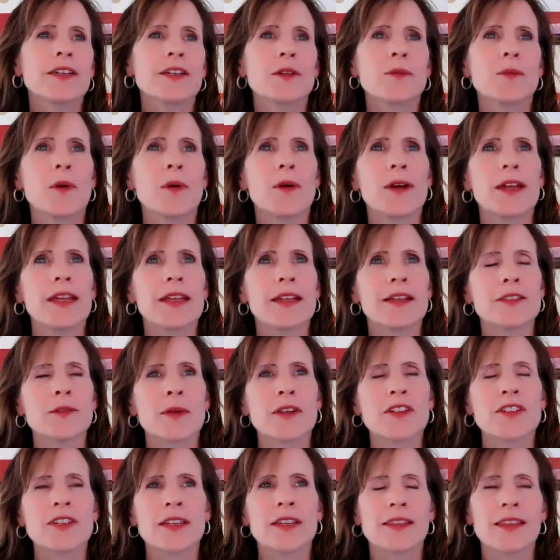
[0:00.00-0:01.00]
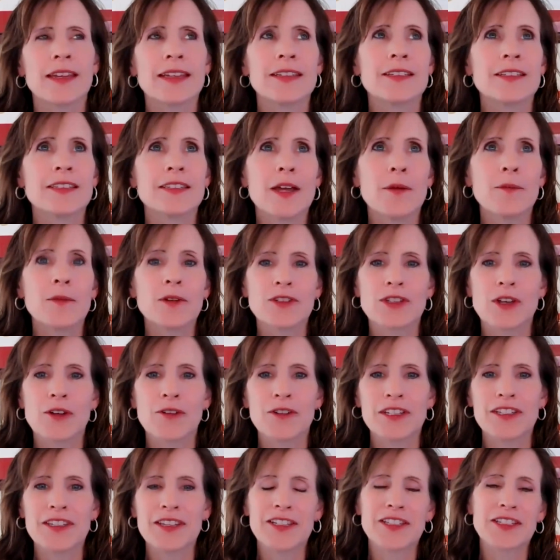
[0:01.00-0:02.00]
good point, especially like December is
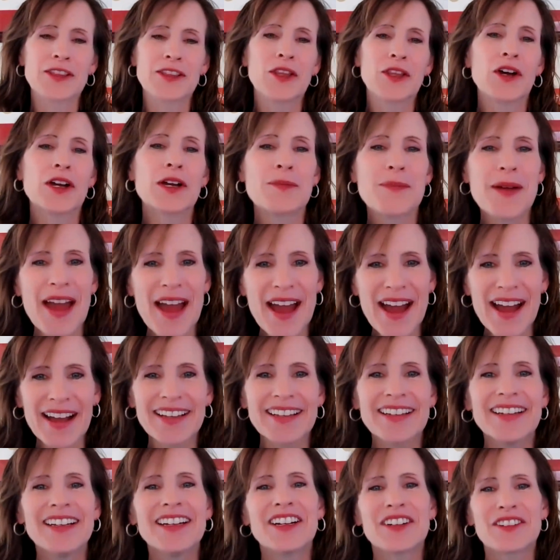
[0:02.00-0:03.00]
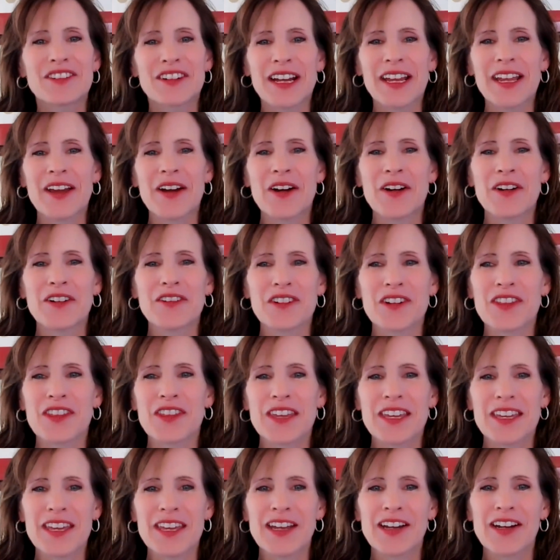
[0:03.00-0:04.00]
always this look back, right, over the
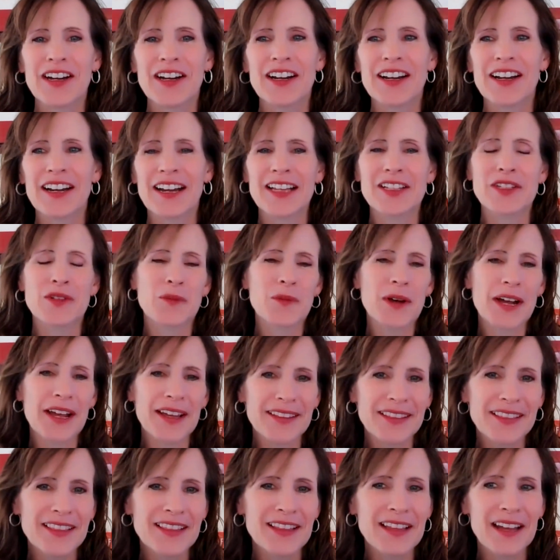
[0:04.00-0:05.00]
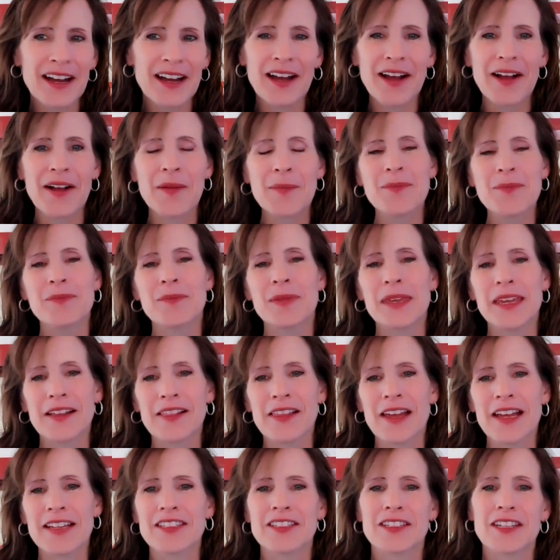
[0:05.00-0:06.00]
year. It's when
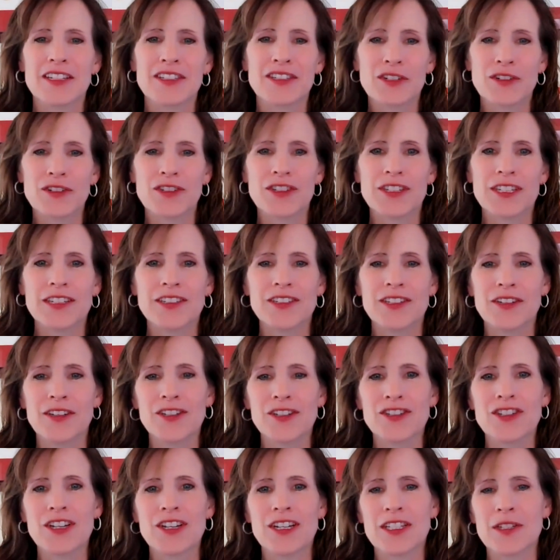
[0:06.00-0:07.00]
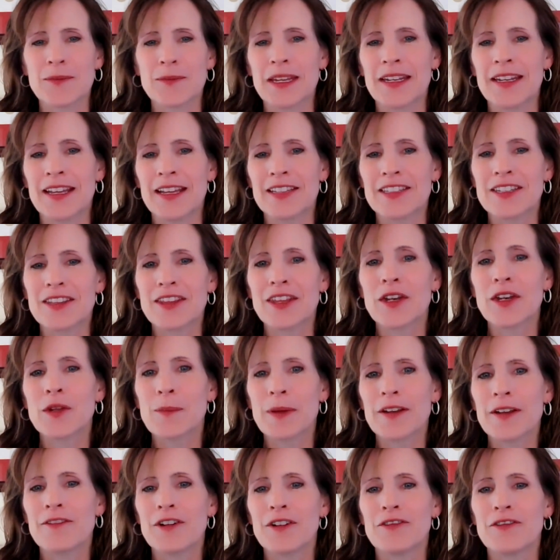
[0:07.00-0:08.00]
BLS does their seasonal adjustment. It's a little
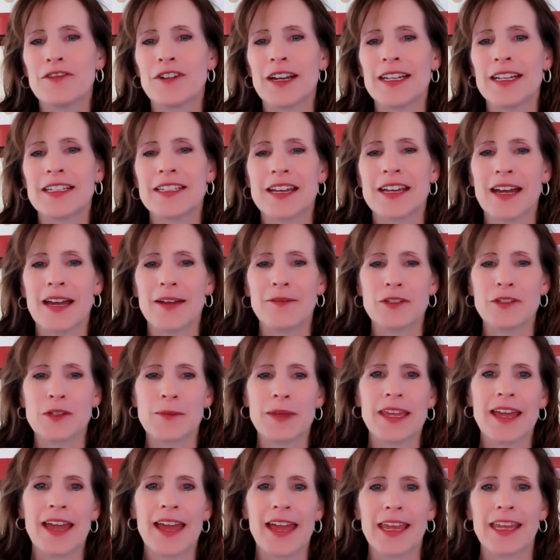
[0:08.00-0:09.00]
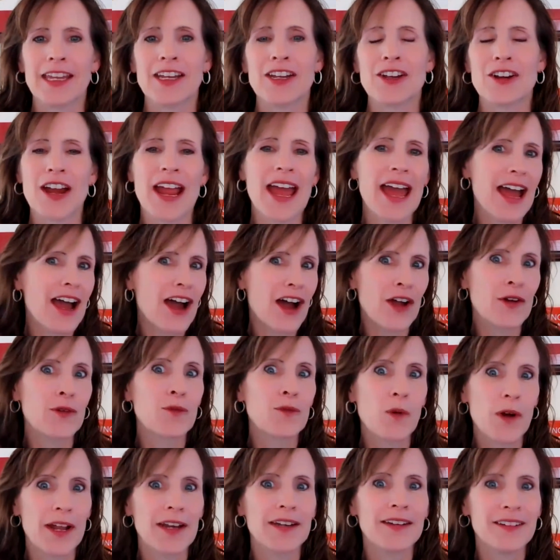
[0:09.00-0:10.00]
bit of a funny time to be hanging your hat on
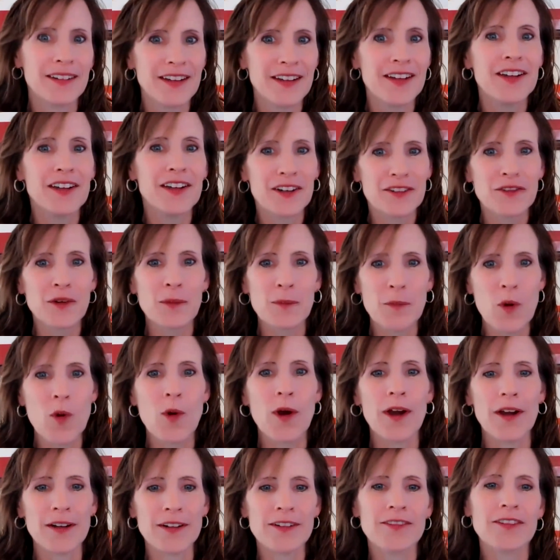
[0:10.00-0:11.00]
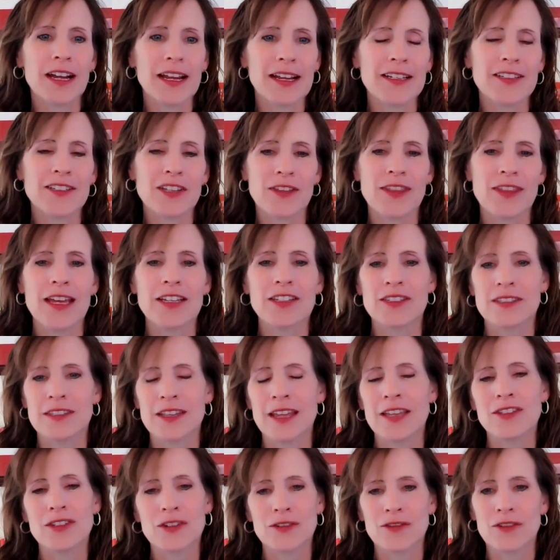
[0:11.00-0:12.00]
one report, right? So that's
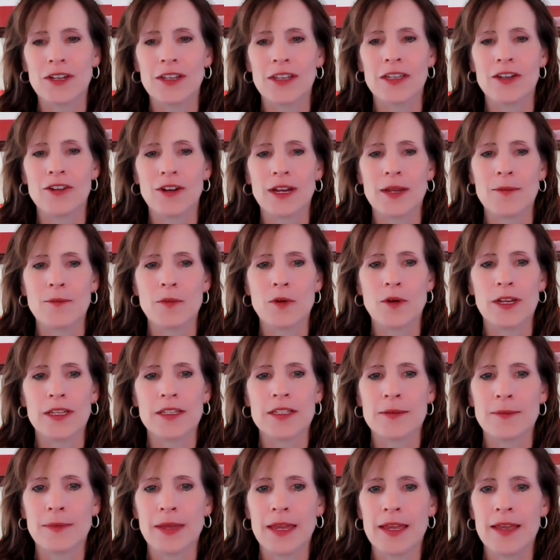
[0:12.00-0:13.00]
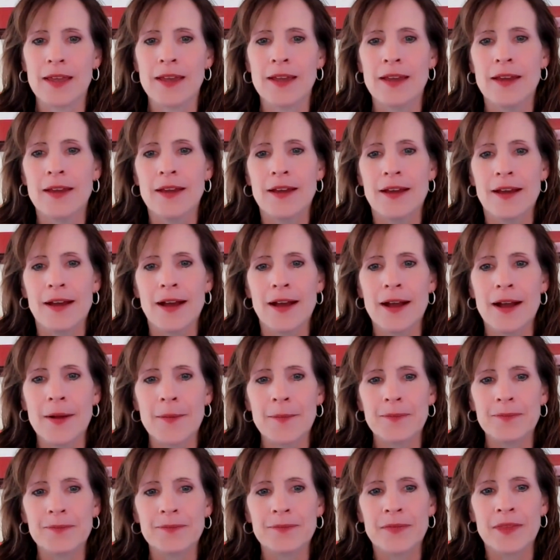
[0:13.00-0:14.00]
a really great point to make.
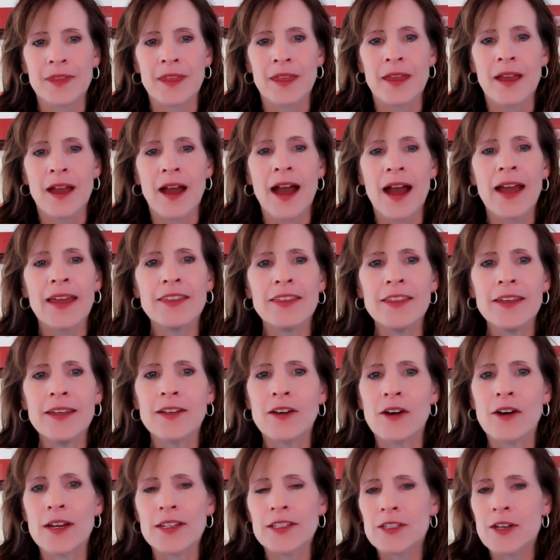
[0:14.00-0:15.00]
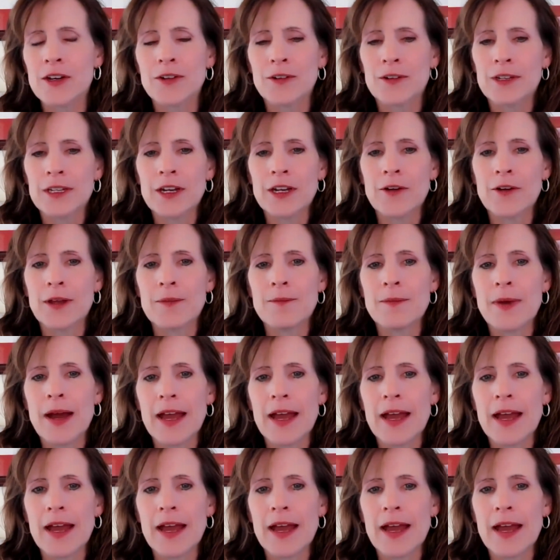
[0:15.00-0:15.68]
I think also, in